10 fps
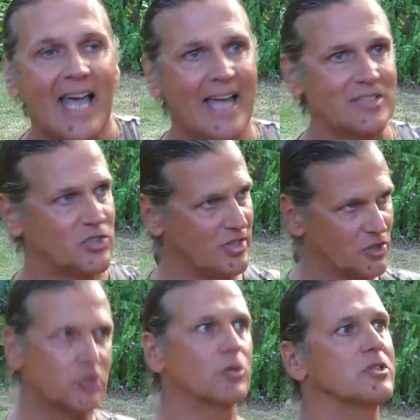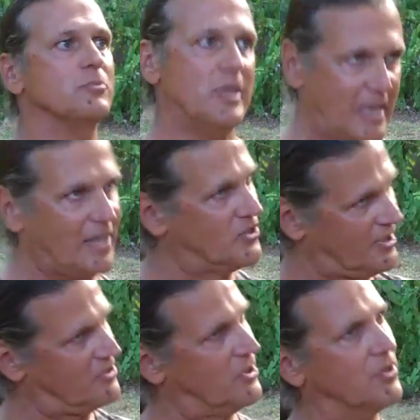And she assures me, yes,
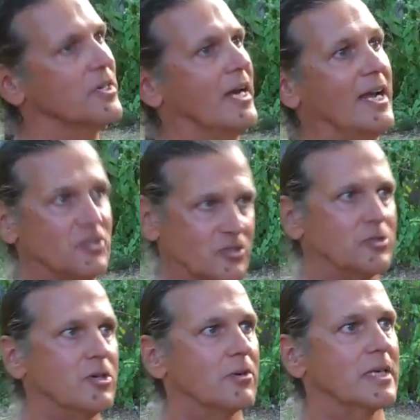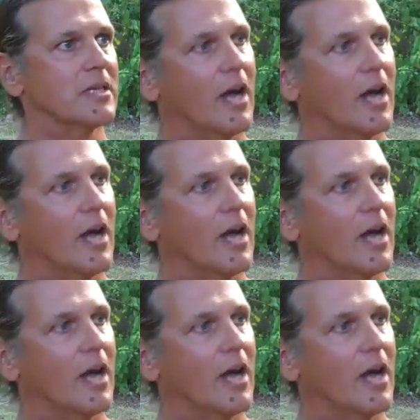he's here today, so you're in